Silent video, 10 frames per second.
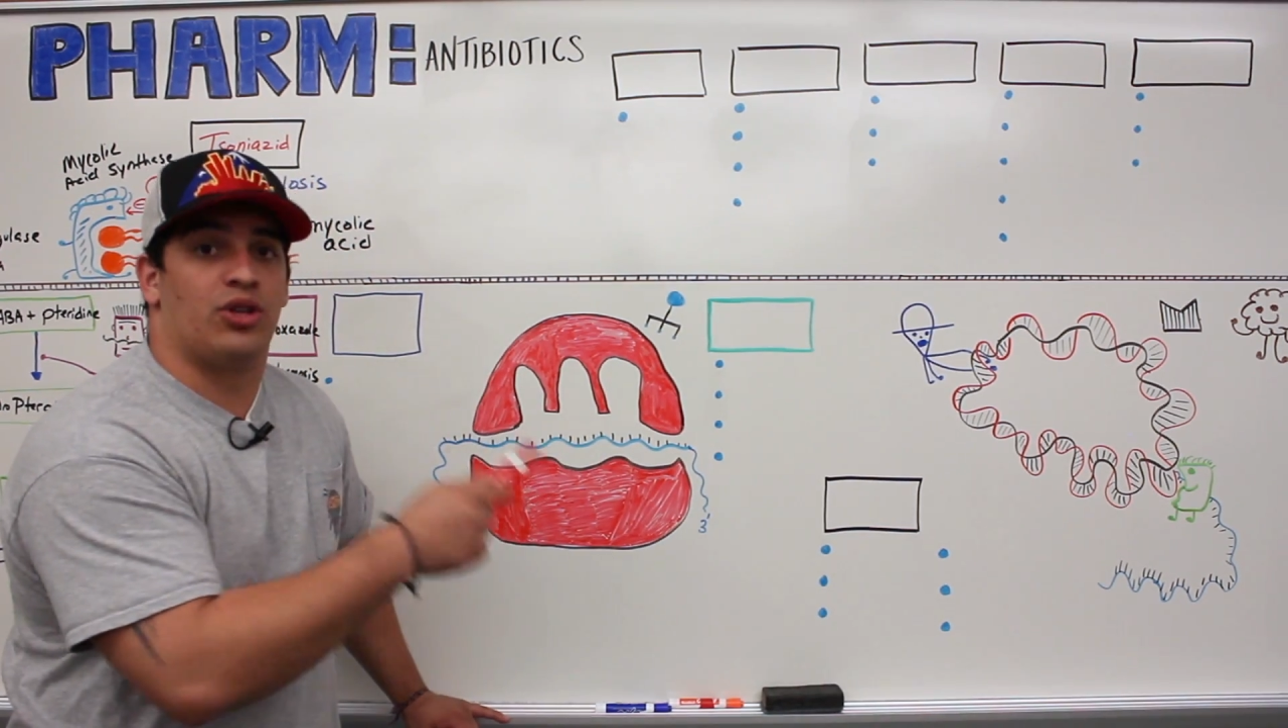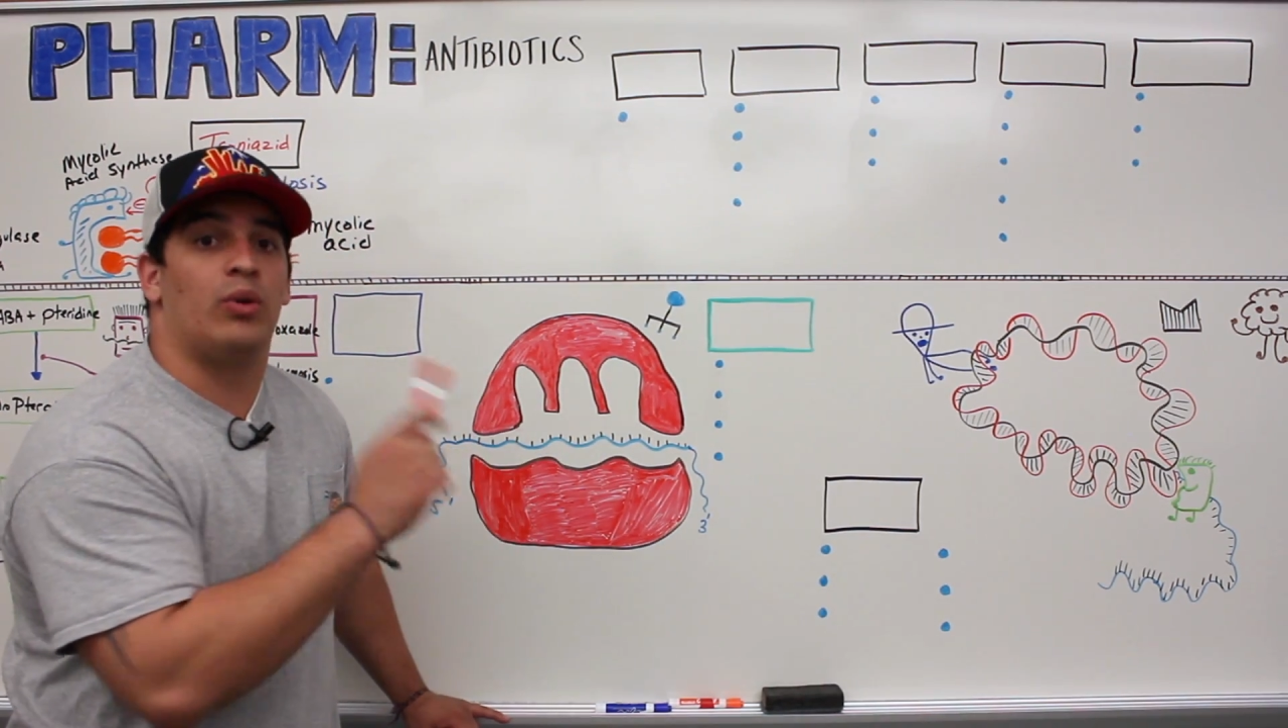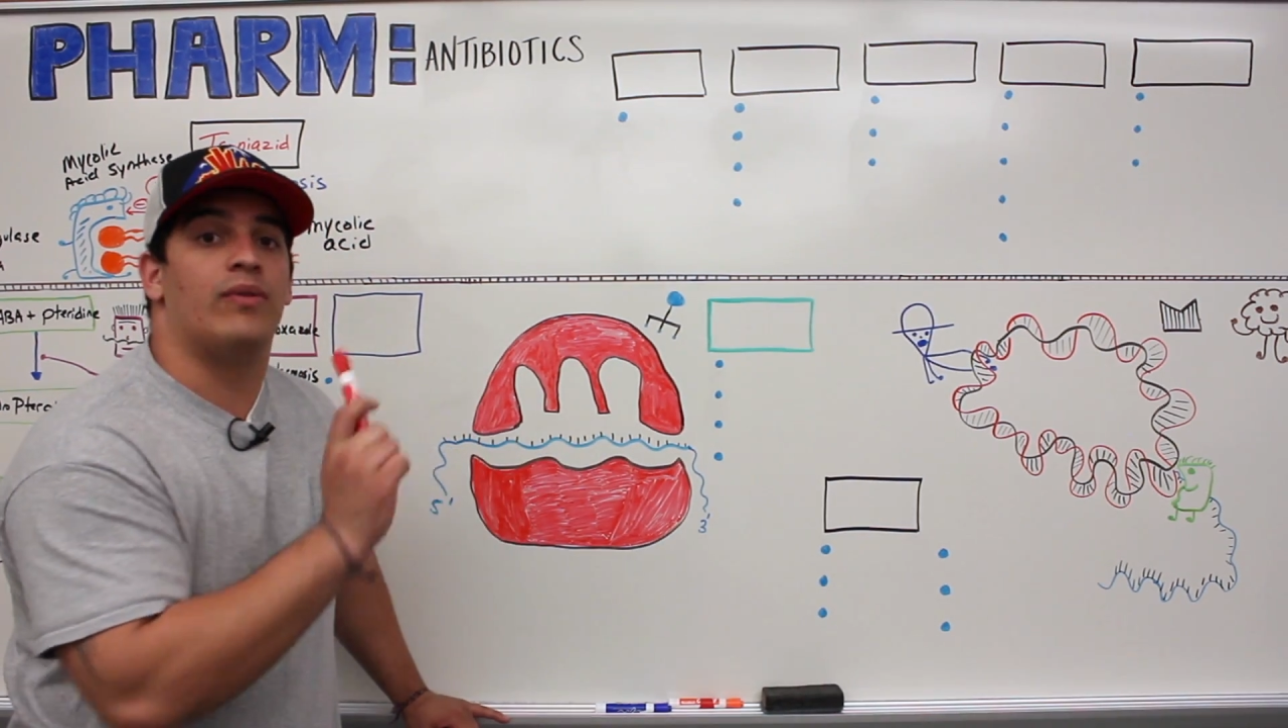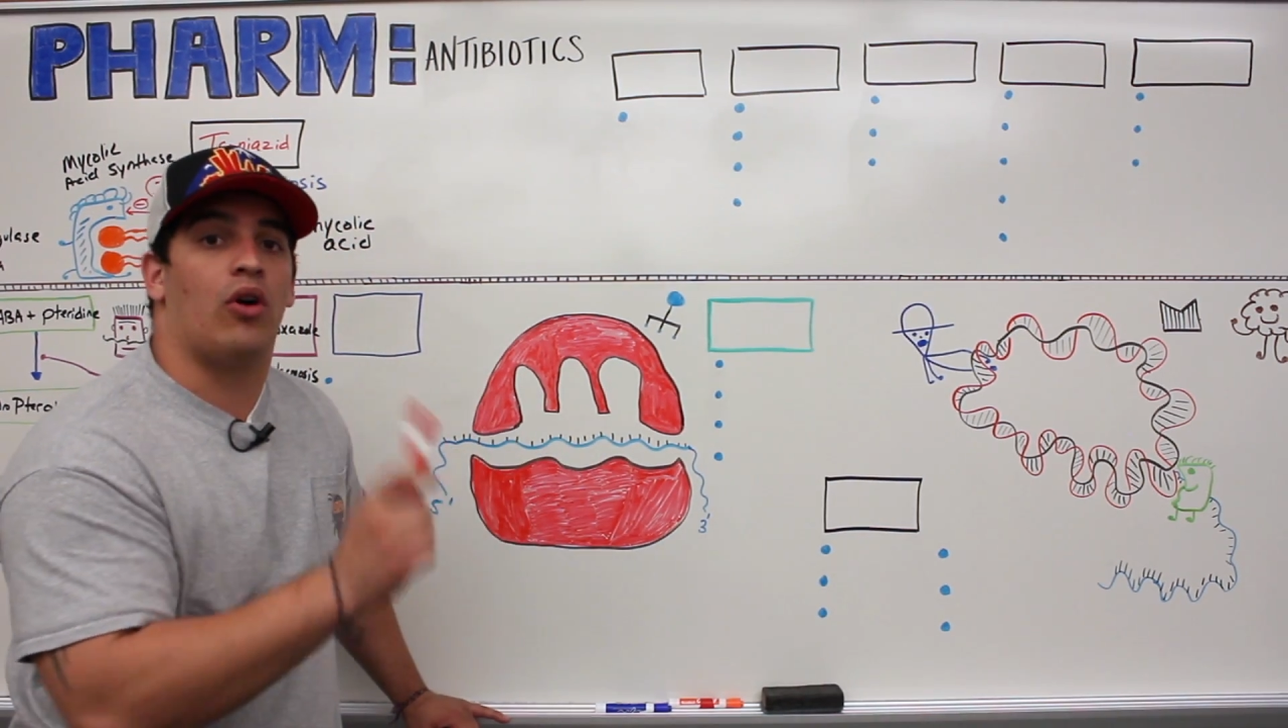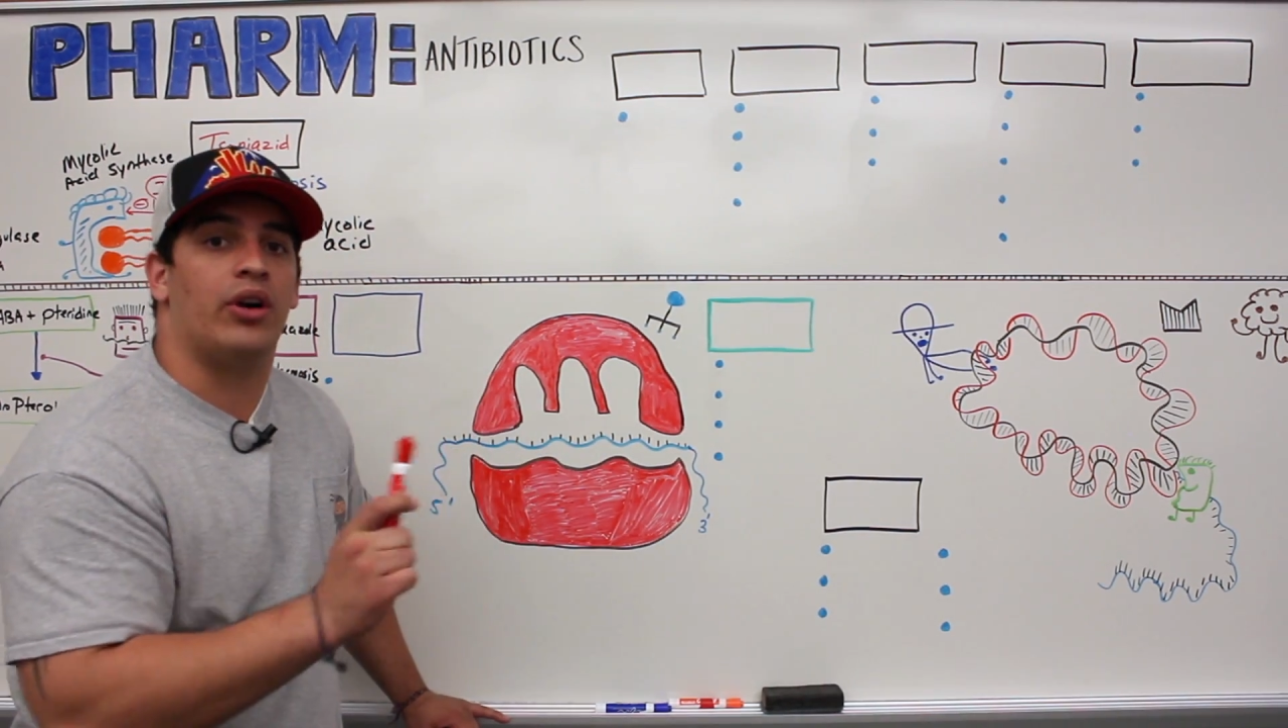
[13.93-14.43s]
So
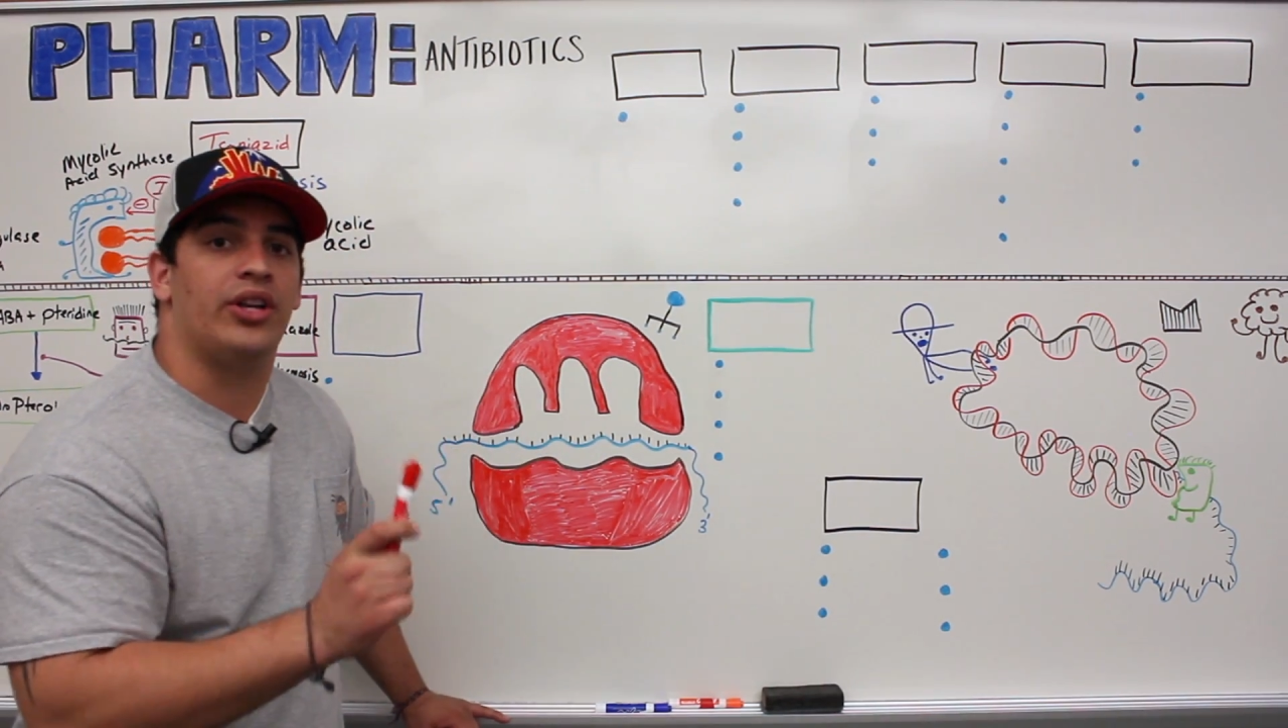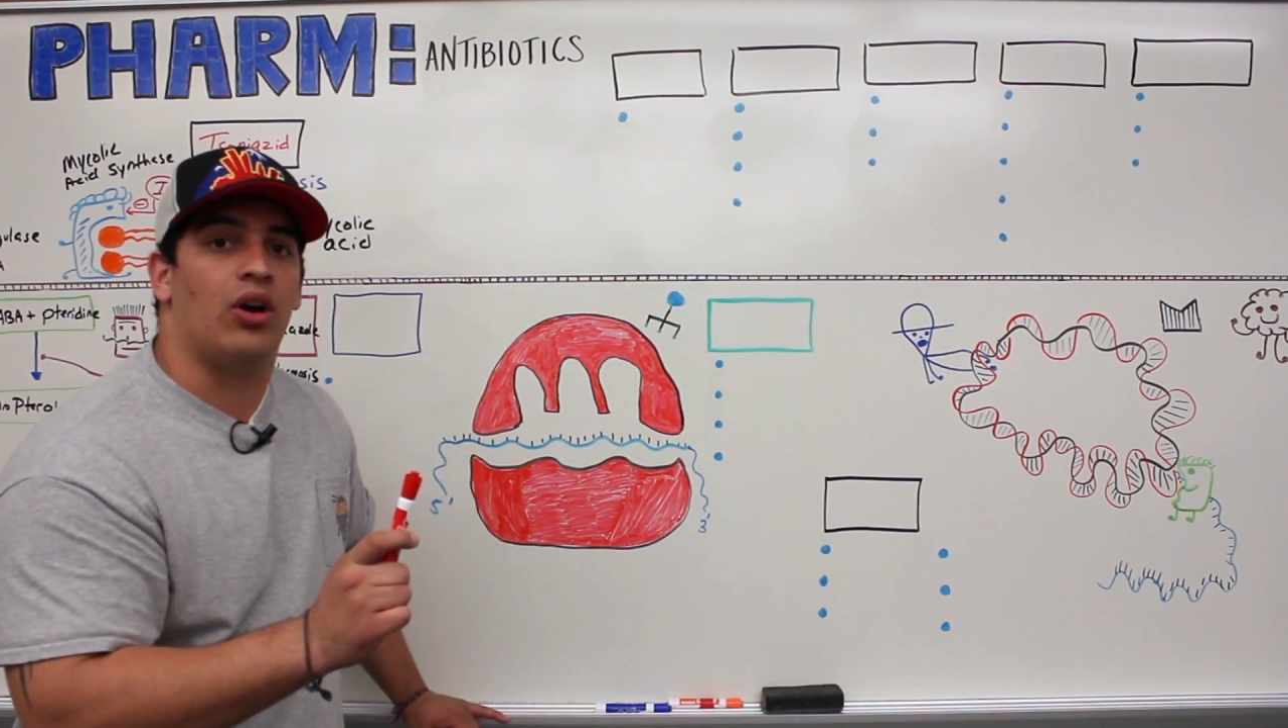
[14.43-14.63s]
we've already